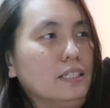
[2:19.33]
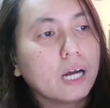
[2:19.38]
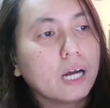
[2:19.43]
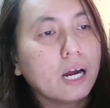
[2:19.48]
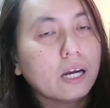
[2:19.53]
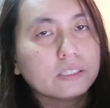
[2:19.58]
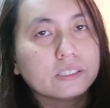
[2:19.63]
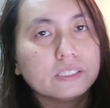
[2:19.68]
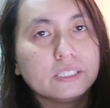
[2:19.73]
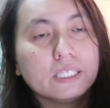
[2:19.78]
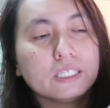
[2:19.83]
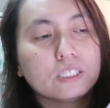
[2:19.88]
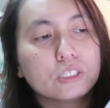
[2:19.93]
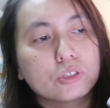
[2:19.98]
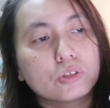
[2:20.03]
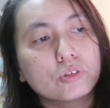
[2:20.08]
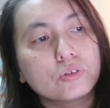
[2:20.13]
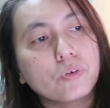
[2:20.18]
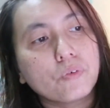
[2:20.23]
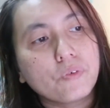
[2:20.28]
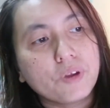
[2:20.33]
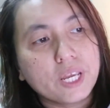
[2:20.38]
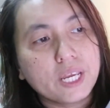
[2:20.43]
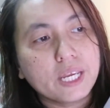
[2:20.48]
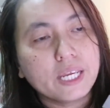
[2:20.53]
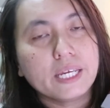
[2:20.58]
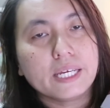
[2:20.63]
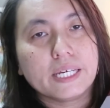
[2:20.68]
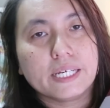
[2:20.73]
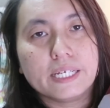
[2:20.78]
Arctis
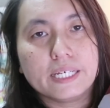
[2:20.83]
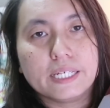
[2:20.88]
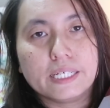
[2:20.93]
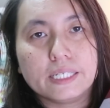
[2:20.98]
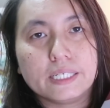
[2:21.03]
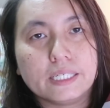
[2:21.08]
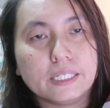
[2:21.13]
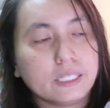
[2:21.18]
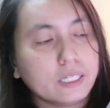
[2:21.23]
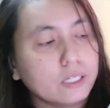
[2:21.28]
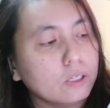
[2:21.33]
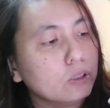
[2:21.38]
3